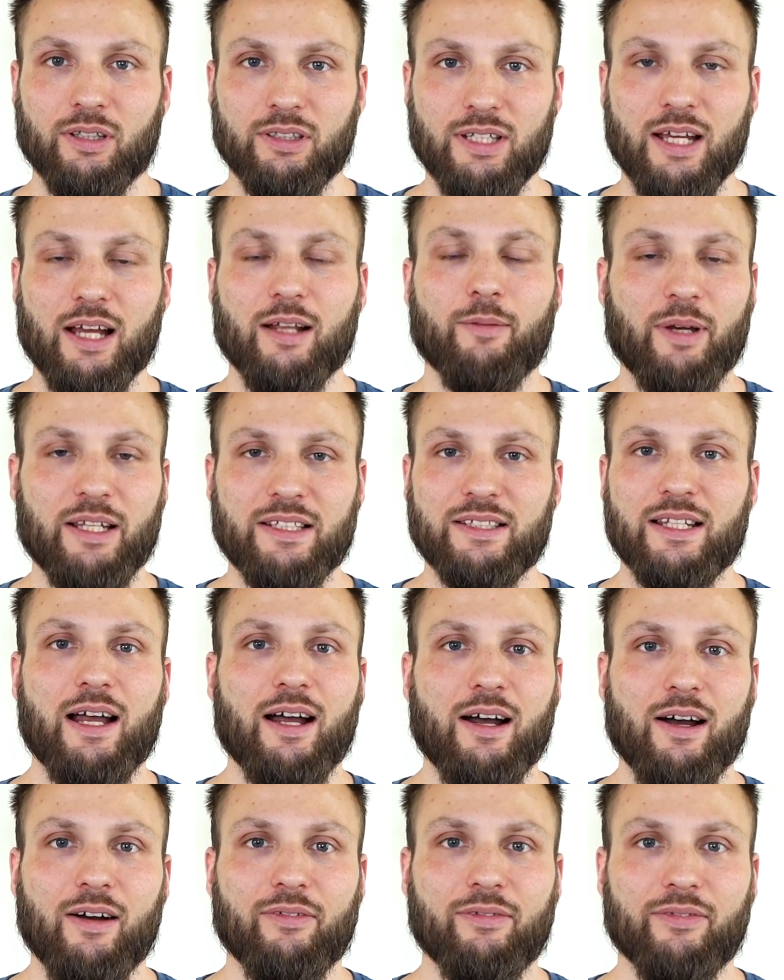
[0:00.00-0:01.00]
tell
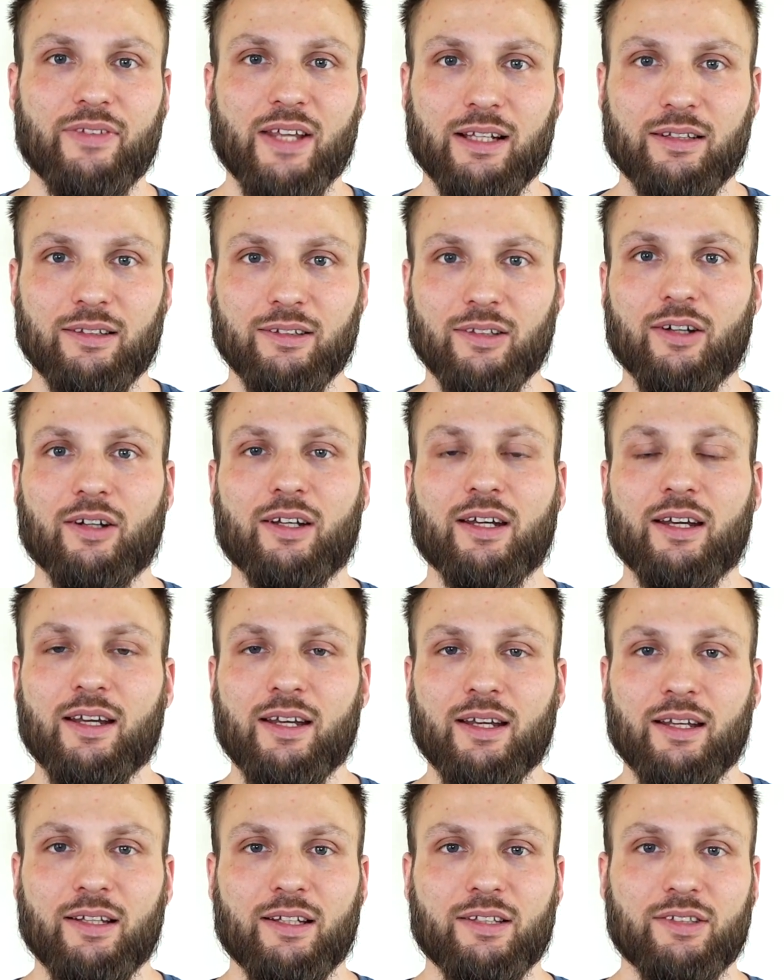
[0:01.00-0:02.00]
myself that, look,
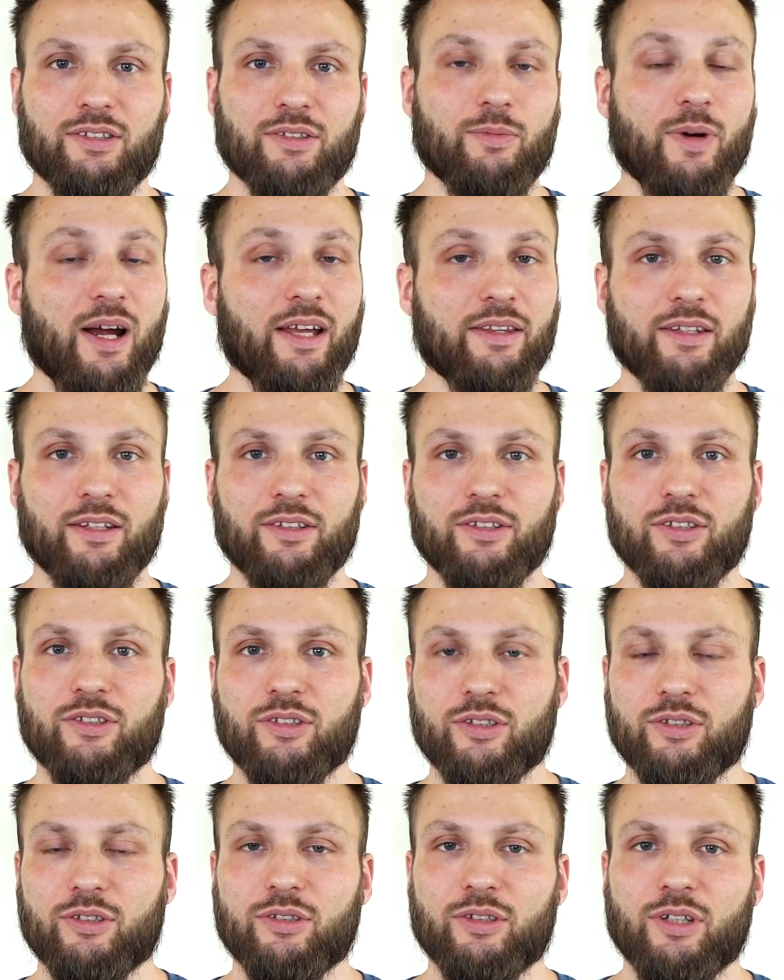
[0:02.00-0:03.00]
this is the right thing to
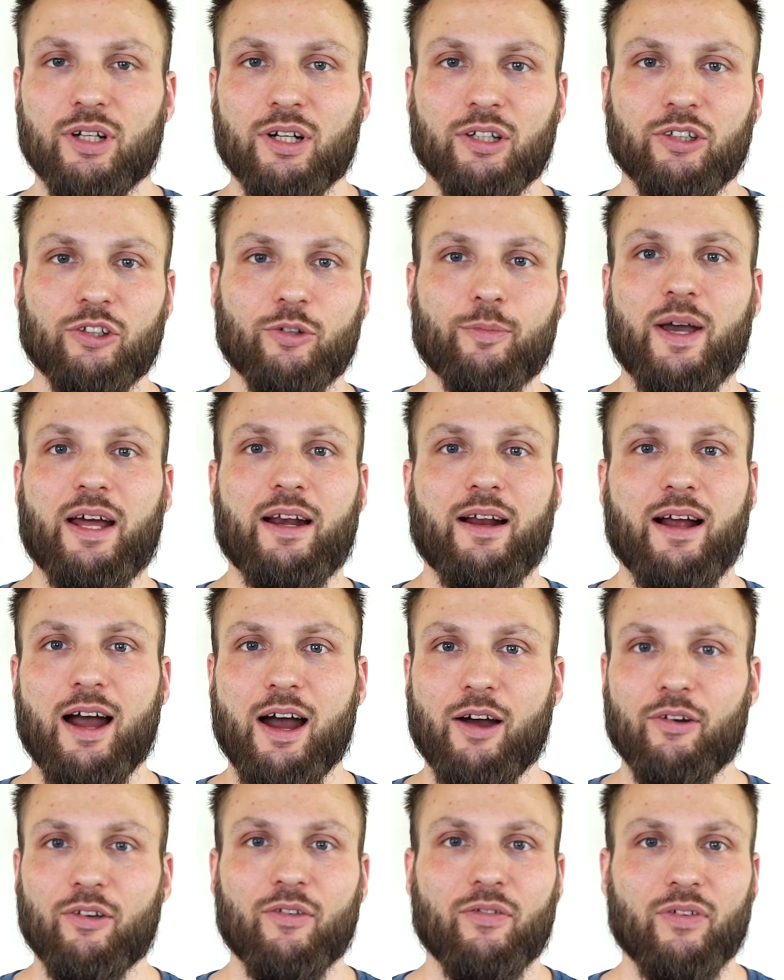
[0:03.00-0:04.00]
do, no matter
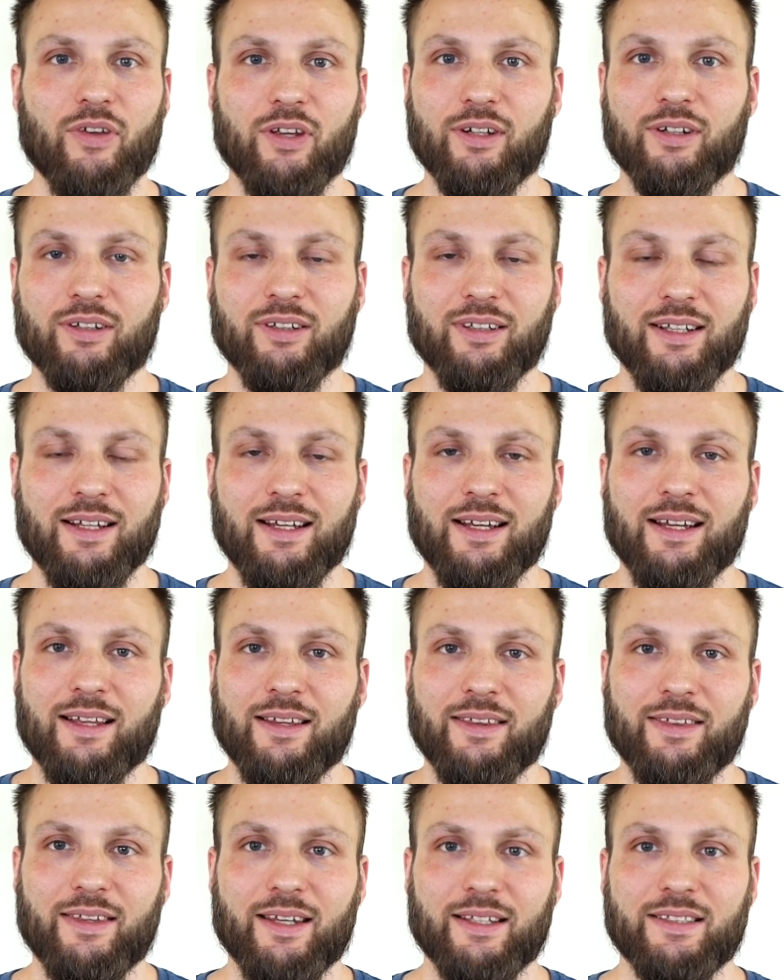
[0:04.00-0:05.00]
how you feel.
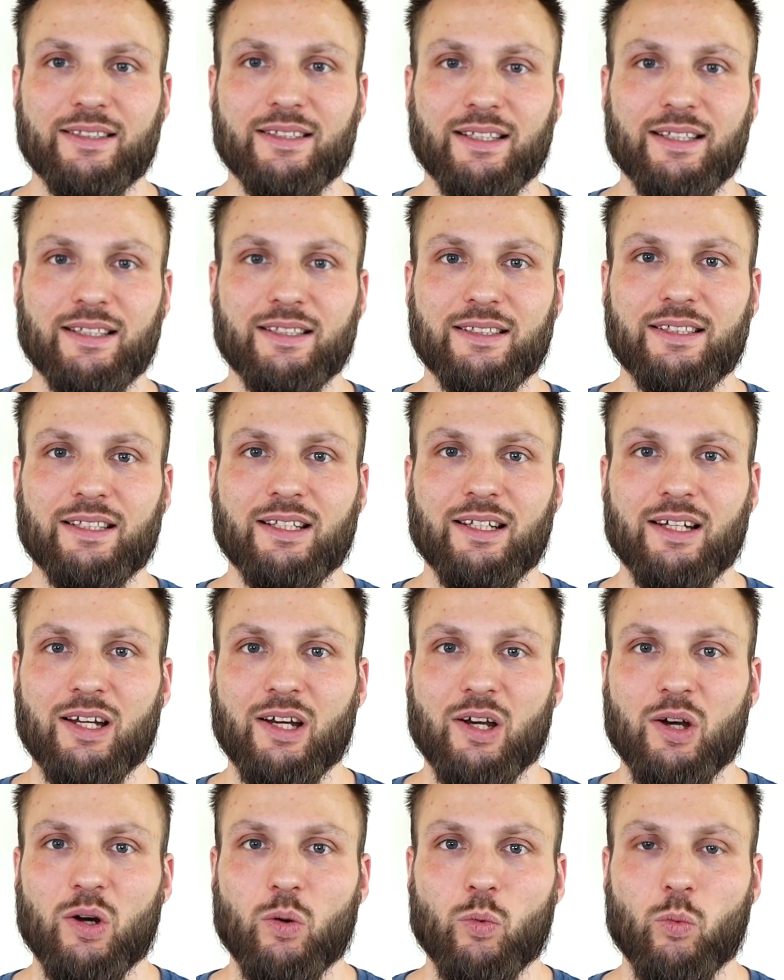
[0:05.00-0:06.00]
This is
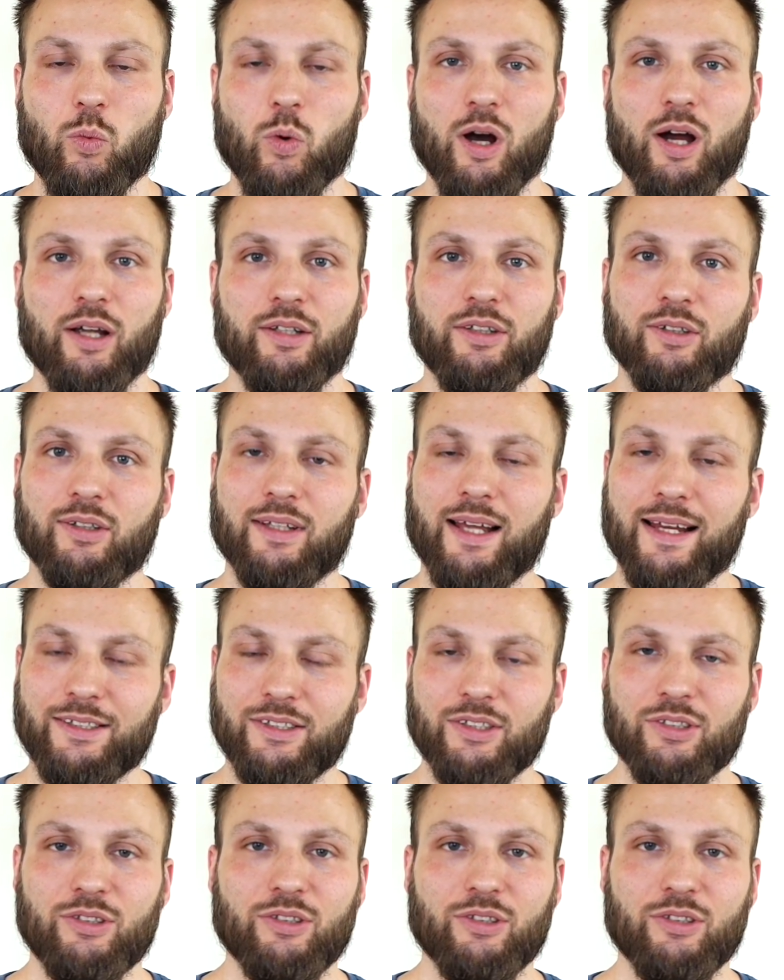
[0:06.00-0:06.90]
what you like to